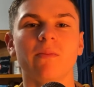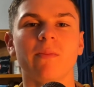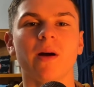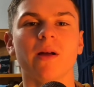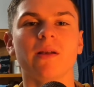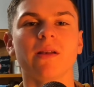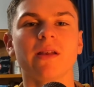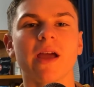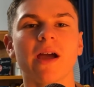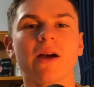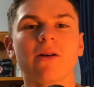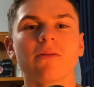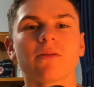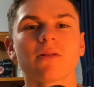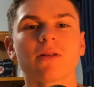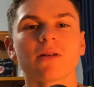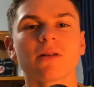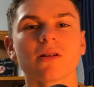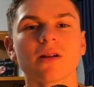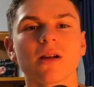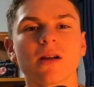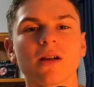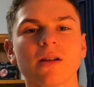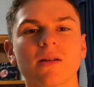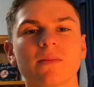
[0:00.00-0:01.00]
But now
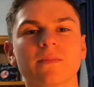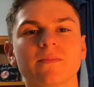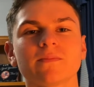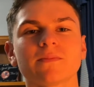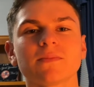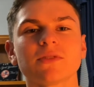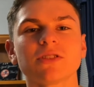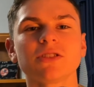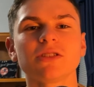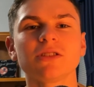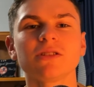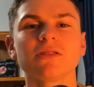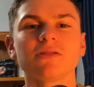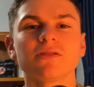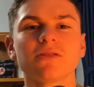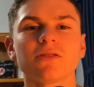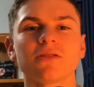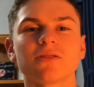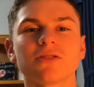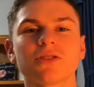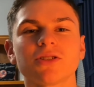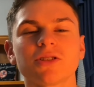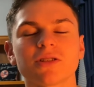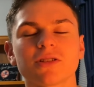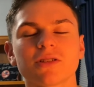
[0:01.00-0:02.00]
we're um, still
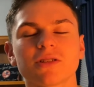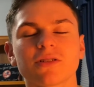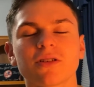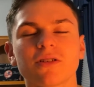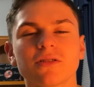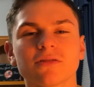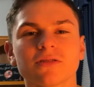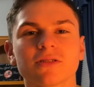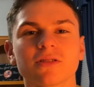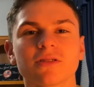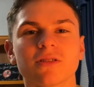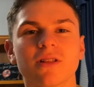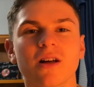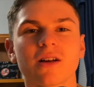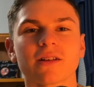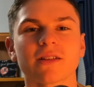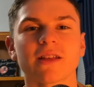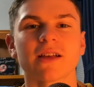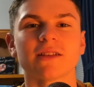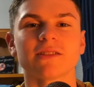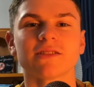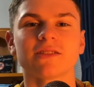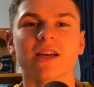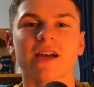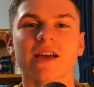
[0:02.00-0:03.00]
cruising along
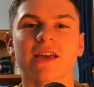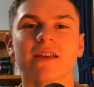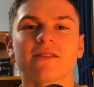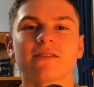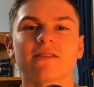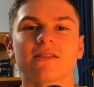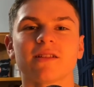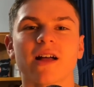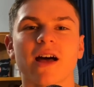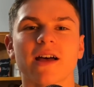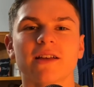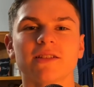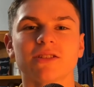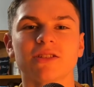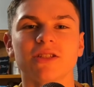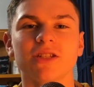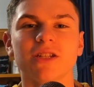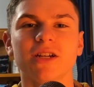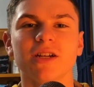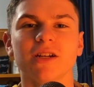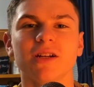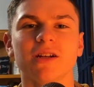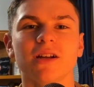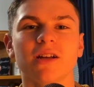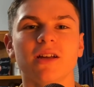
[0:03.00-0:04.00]
that second to last
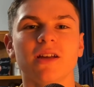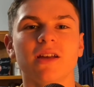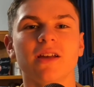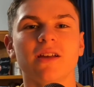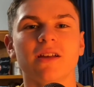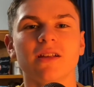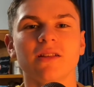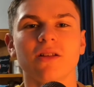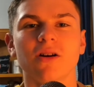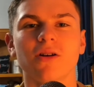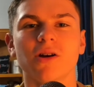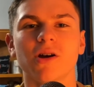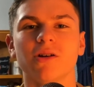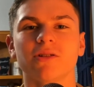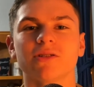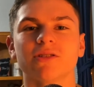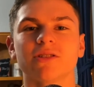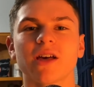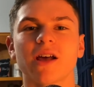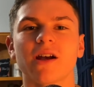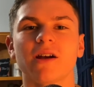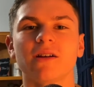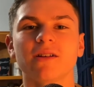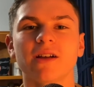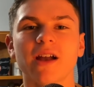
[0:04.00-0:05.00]
tier
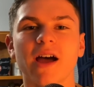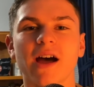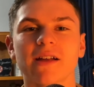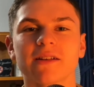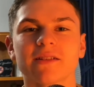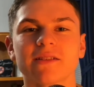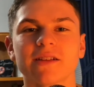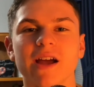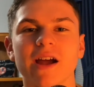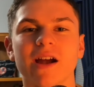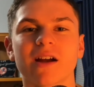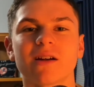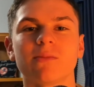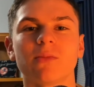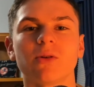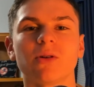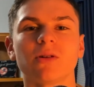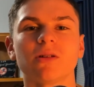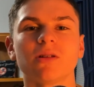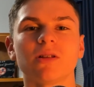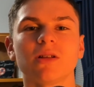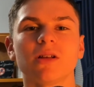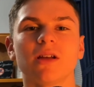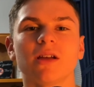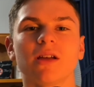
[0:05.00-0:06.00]
logos that are not
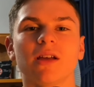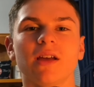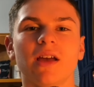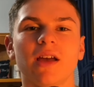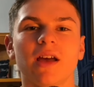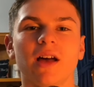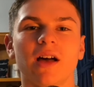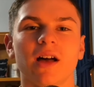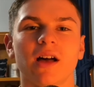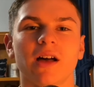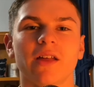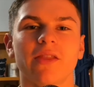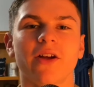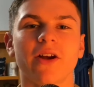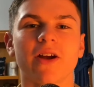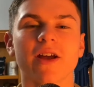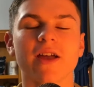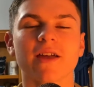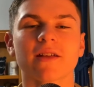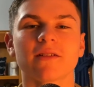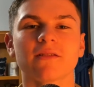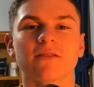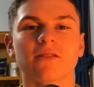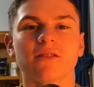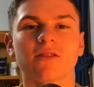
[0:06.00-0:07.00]
terrible. Uh, they're
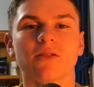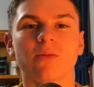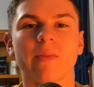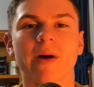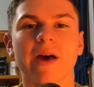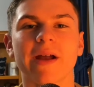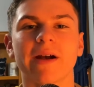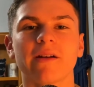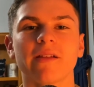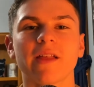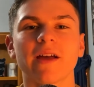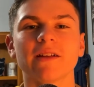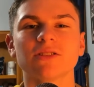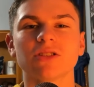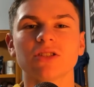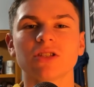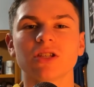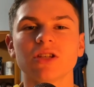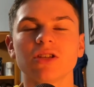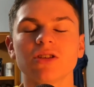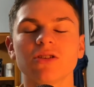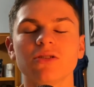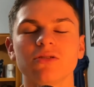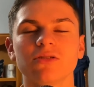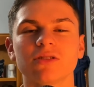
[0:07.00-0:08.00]
getting a little better. That's
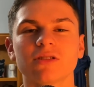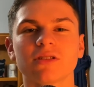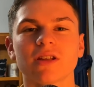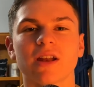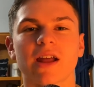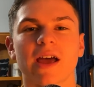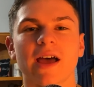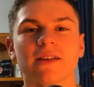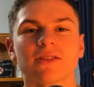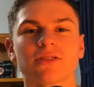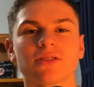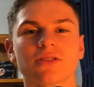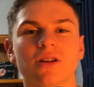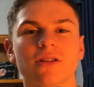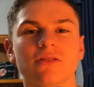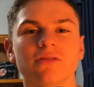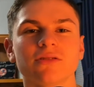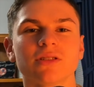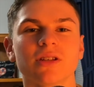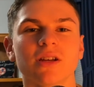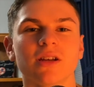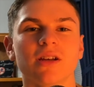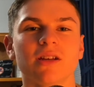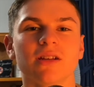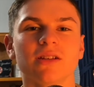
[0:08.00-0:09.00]
the Houston
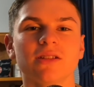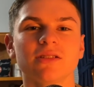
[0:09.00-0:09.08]
Astros.